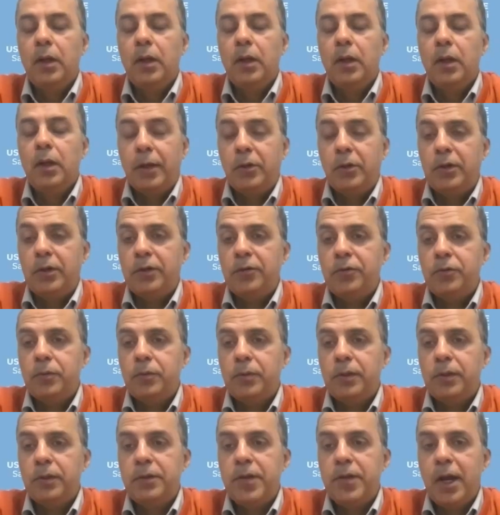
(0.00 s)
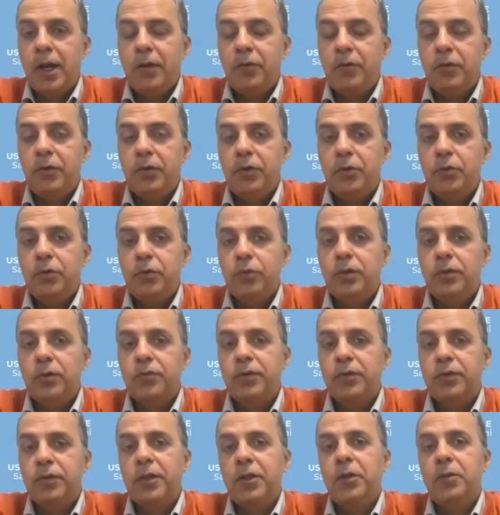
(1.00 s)
Now let's dive into the
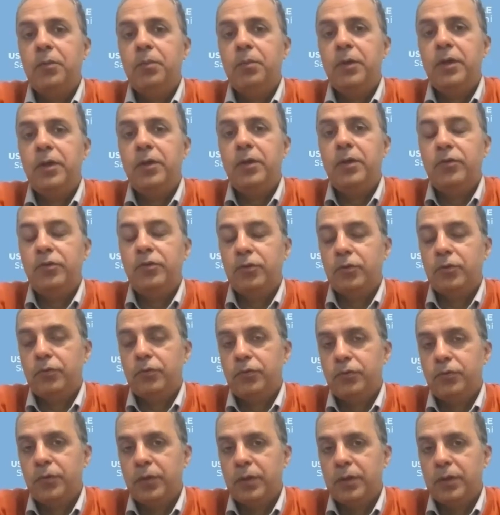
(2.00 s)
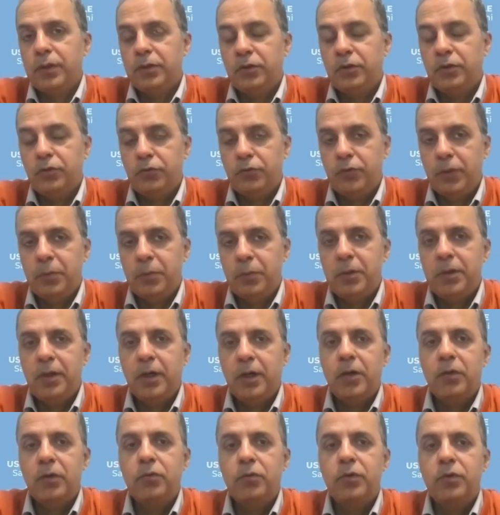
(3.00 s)
second piece of this
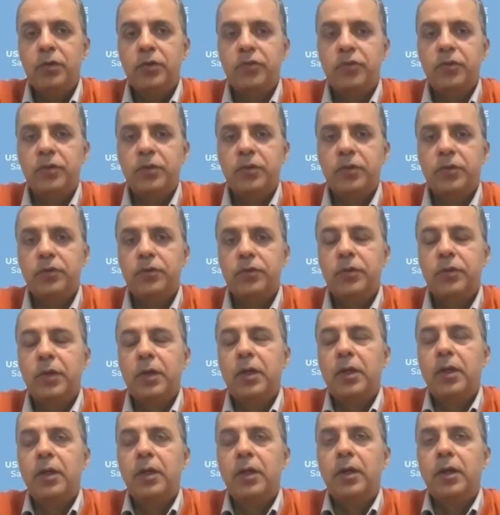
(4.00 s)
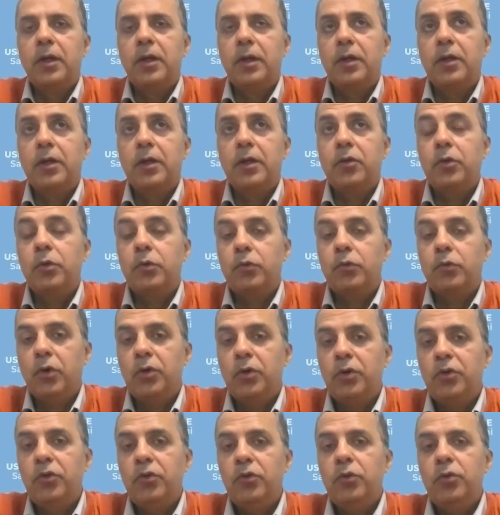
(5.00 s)
webinar, which is
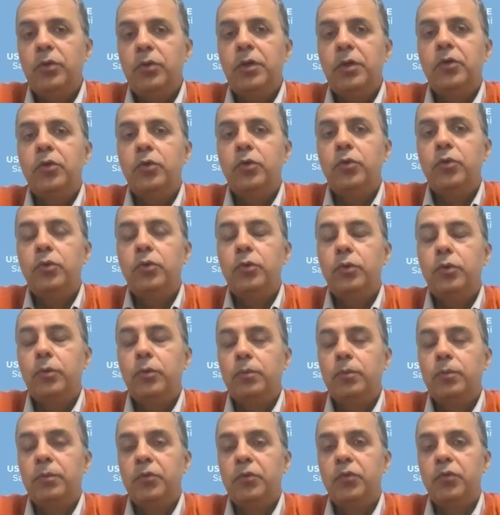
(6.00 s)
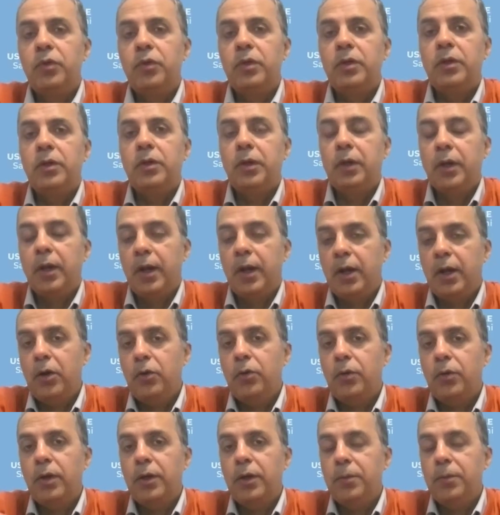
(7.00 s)
what you can do between
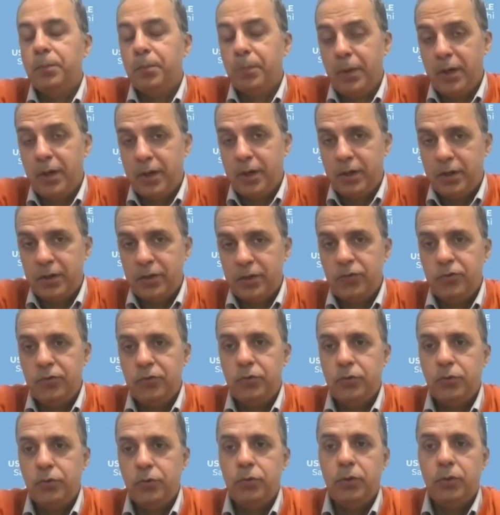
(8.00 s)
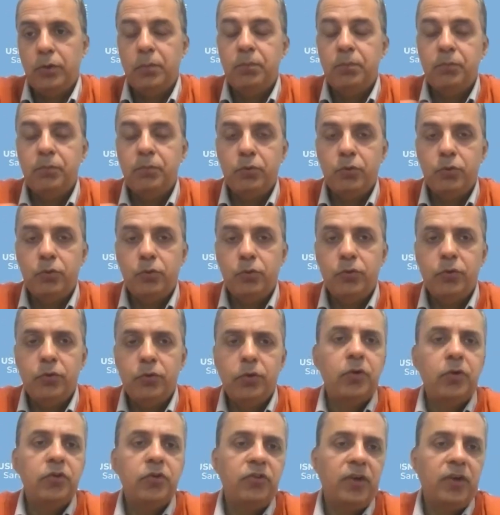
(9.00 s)
now and March to improve
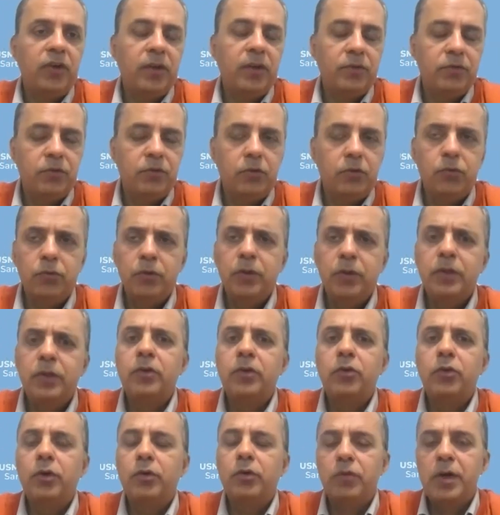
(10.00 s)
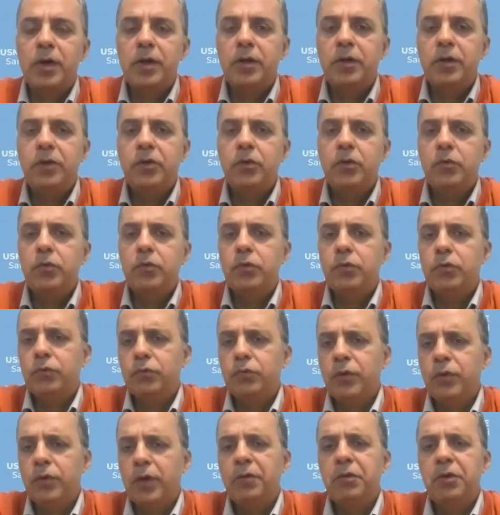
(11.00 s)
your chances. Whether you have one interview,
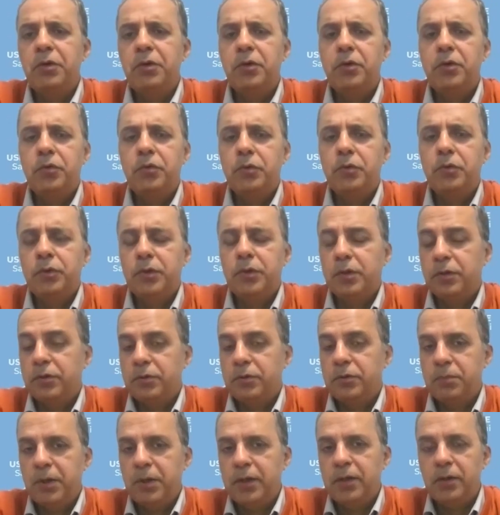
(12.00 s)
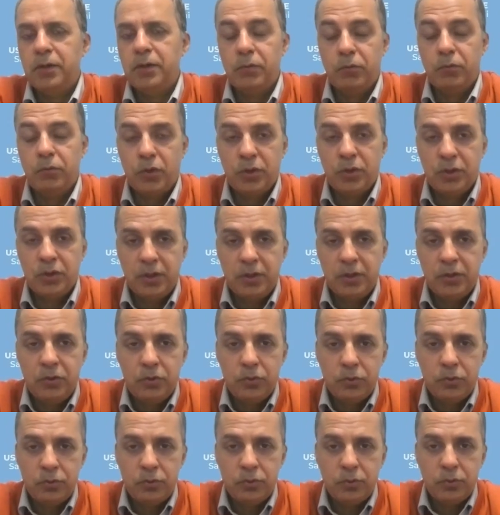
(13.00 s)
5 interview, doesn't matter. What can you
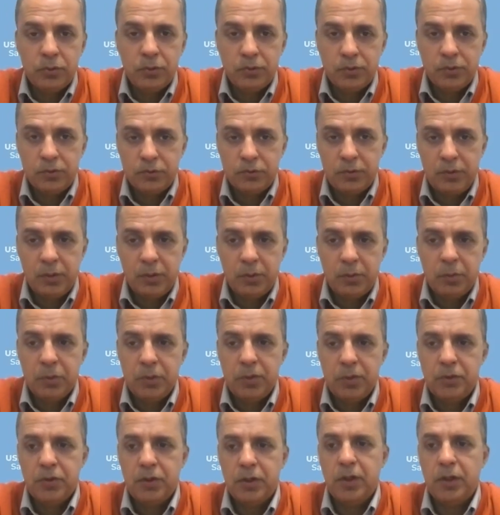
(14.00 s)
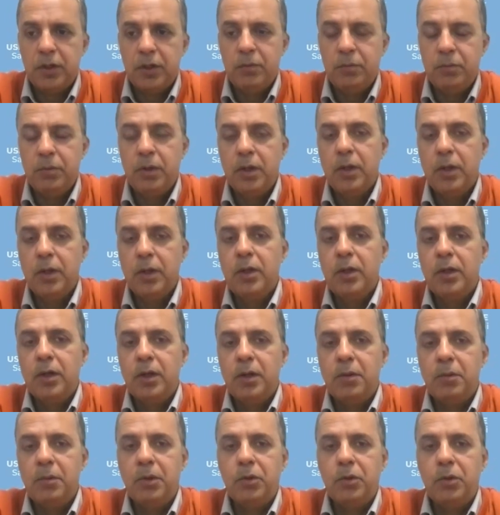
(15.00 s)
do in this limited time,
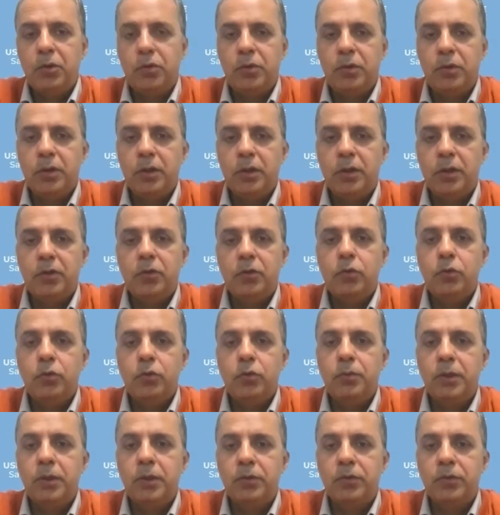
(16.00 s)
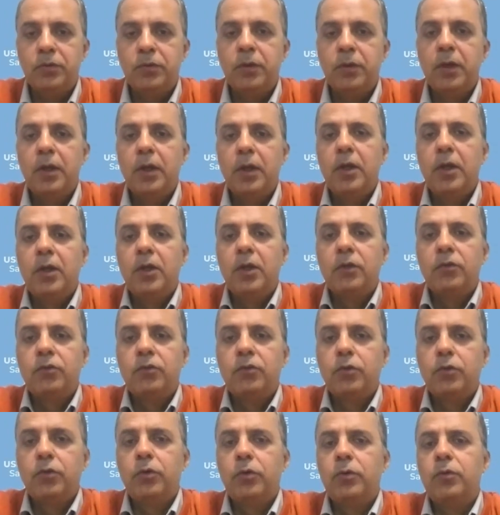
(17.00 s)
about 2 months?
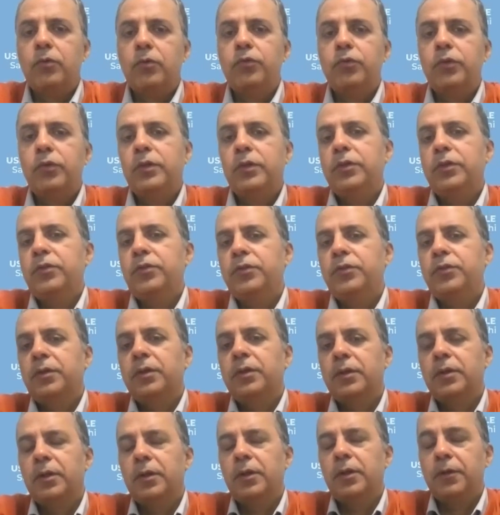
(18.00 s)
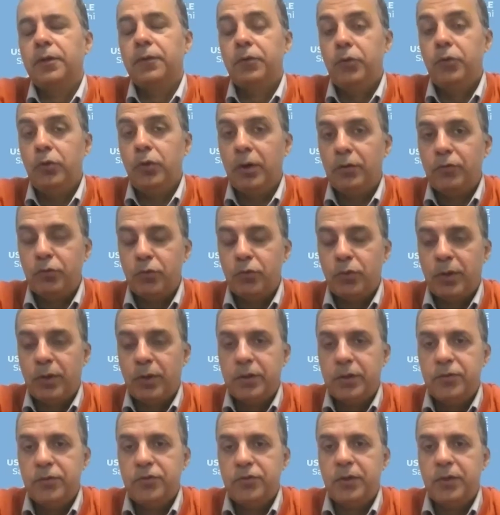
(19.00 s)
So first, you have to
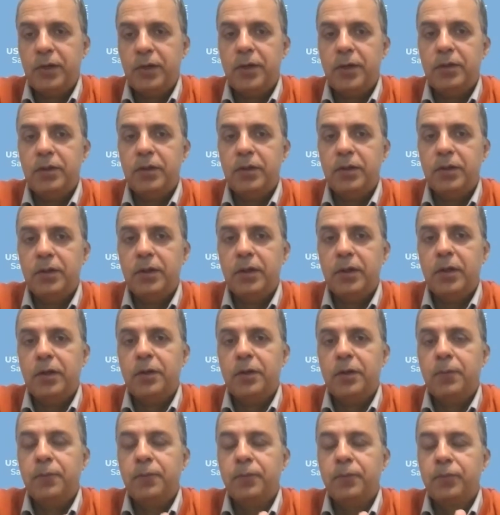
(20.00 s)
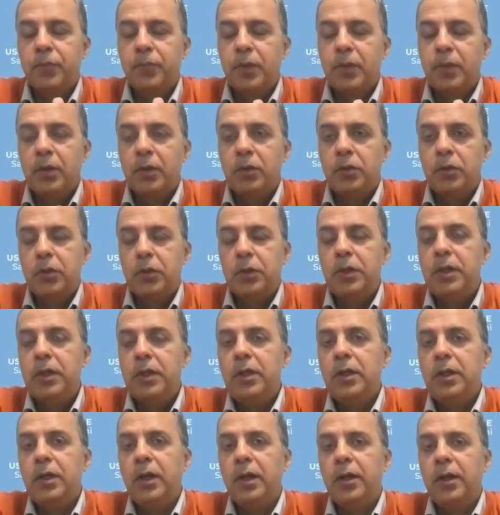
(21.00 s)
understand there are
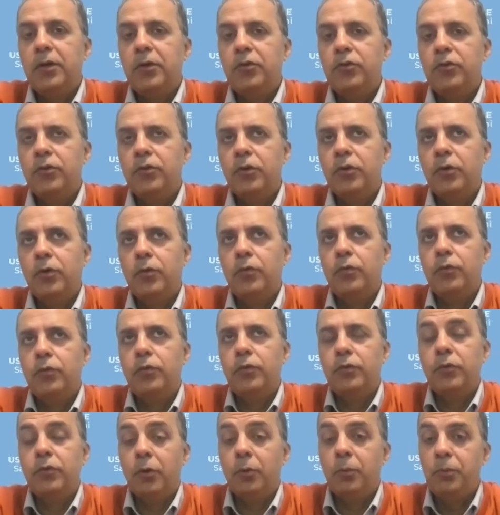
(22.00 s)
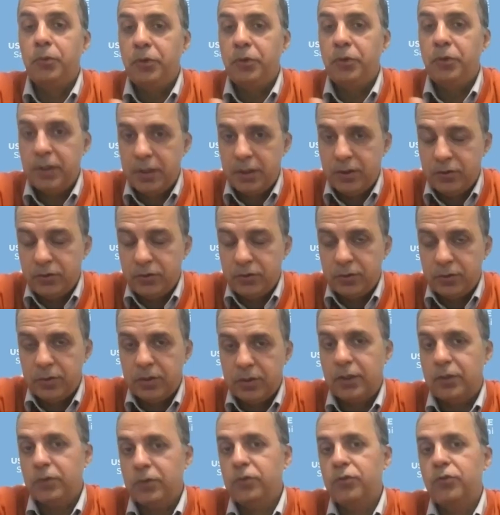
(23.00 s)
3 kinds of communication
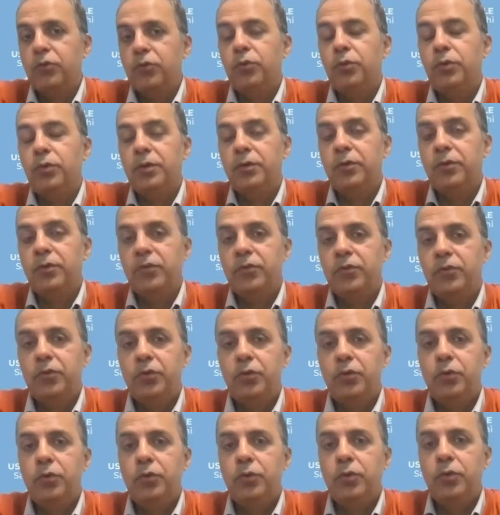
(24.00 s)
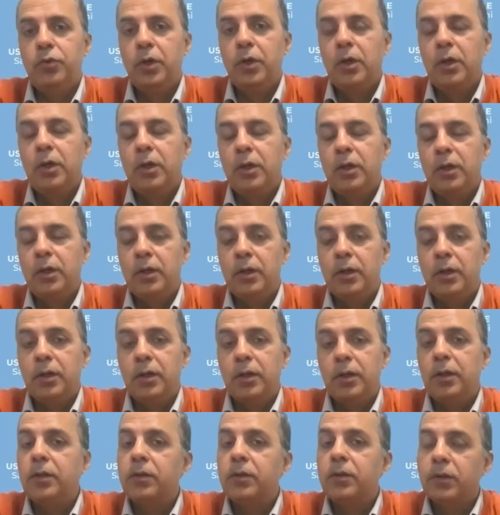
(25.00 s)
that students do
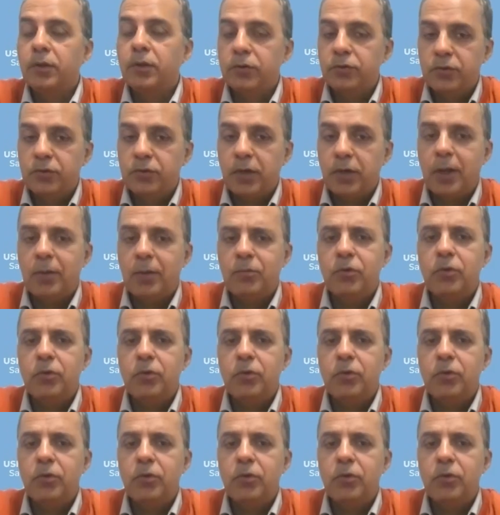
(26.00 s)
in this time.